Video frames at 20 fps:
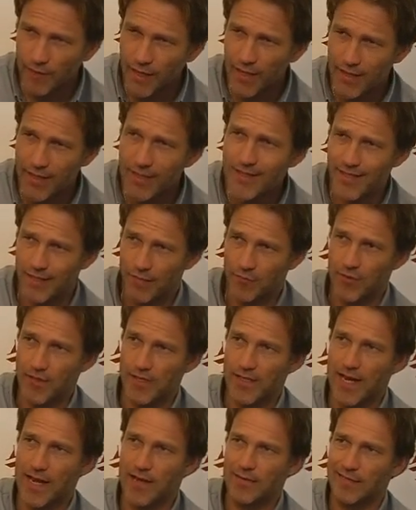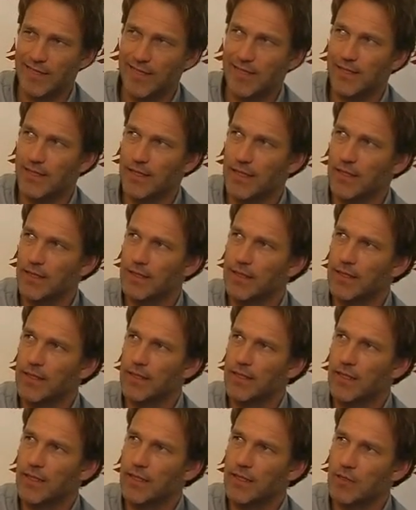and it is a different sound. It's a
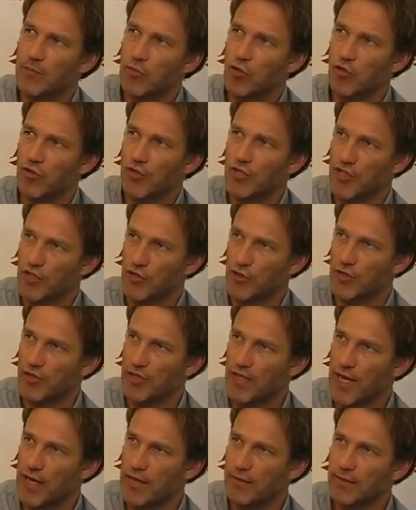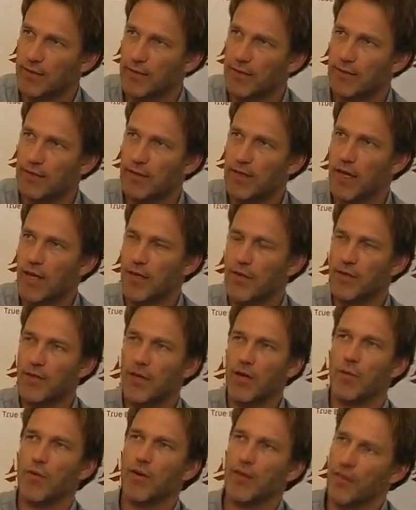more traditional sound, and
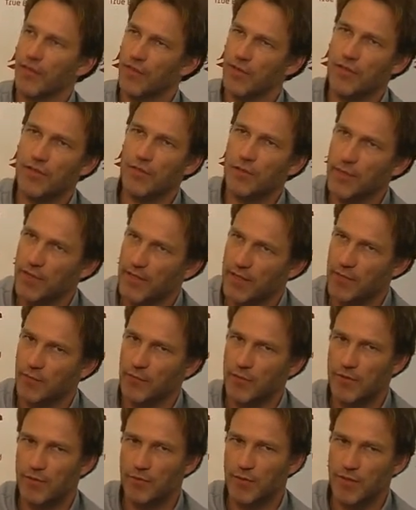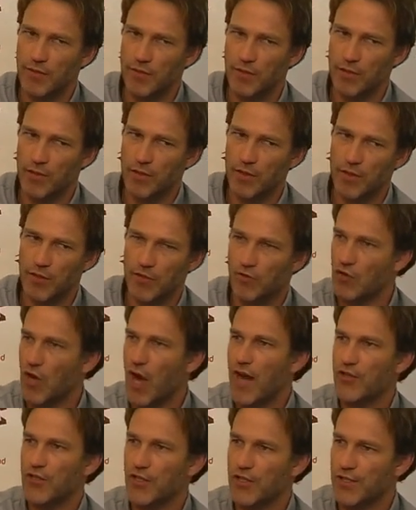one of the things that we did was we took
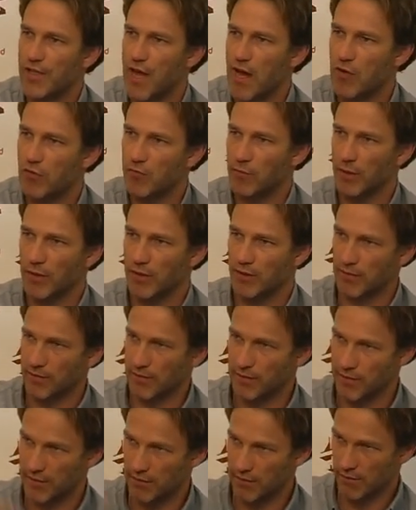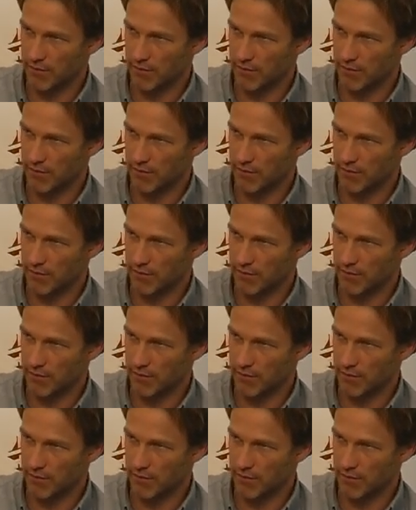contractions out of Bill's